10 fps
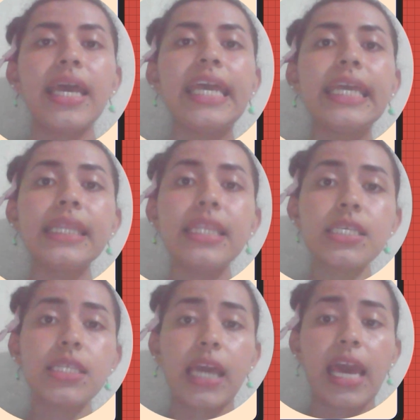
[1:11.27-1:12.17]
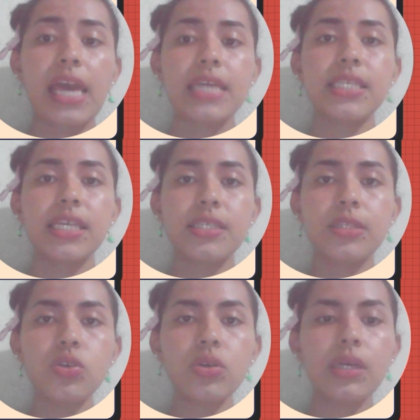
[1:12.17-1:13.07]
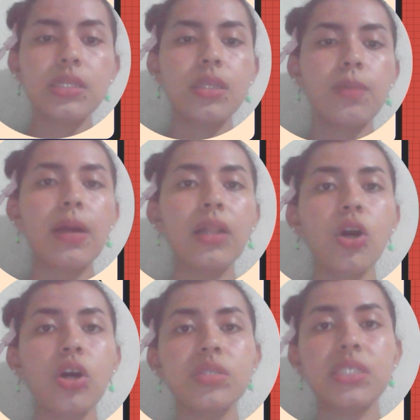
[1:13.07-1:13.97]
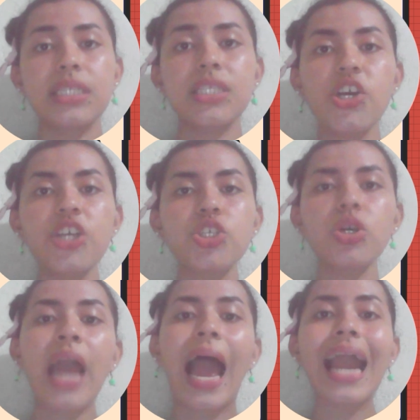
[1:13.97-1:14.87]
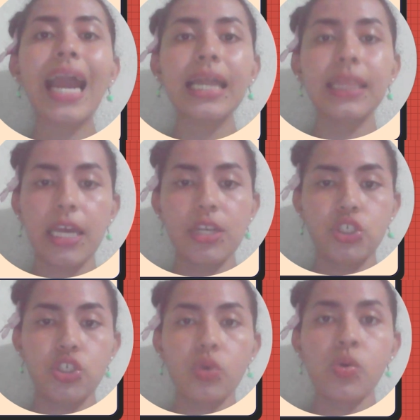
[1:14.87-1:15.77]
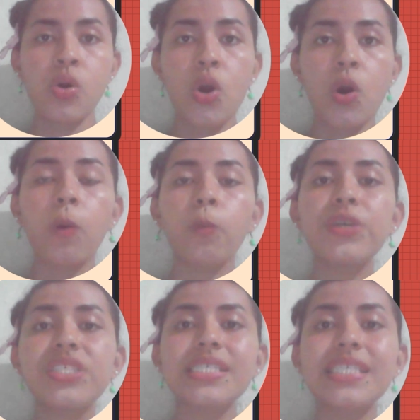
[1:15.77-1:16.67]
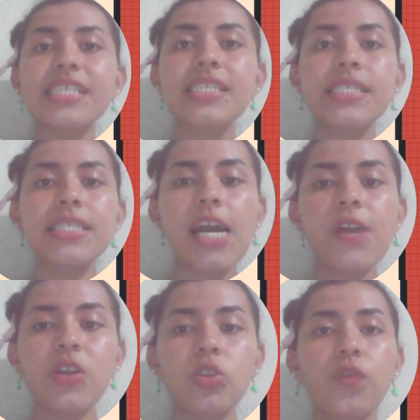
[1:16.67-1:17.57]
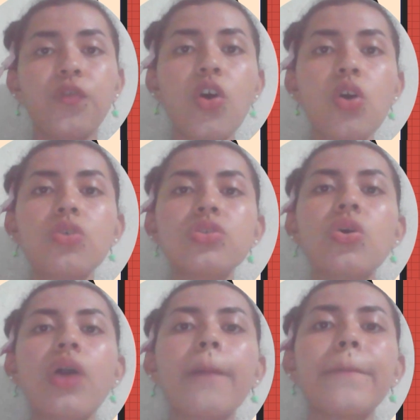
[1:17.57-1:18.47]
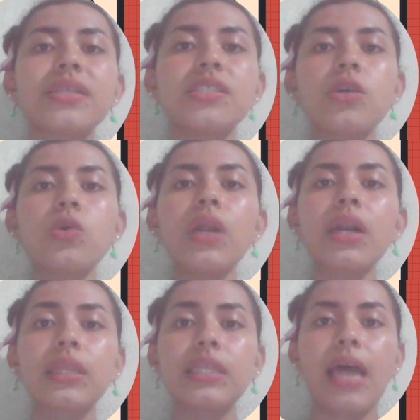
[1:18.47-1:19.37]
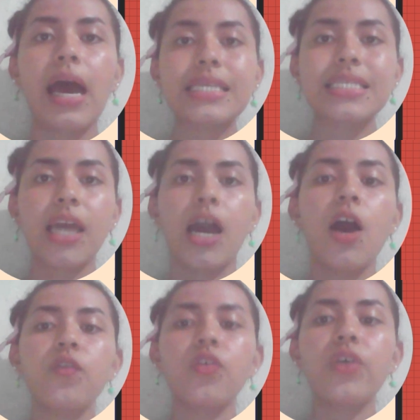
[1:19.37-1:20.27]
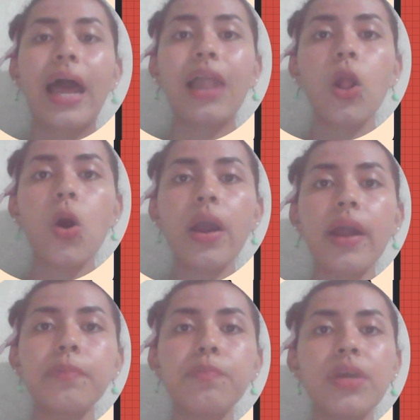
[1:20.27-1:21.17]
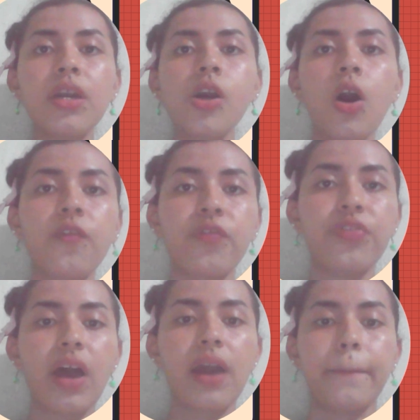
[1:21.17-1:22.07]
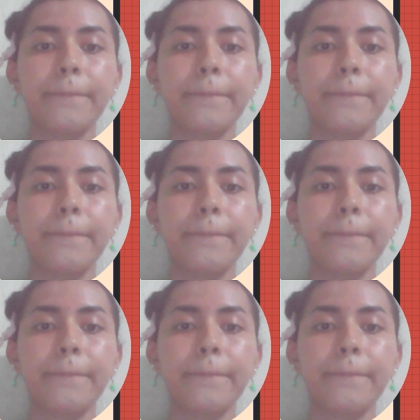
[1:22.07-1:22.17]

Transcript: In this case, students develop concentration and attention, which is necessary to focus on a particular task for a longer period of time.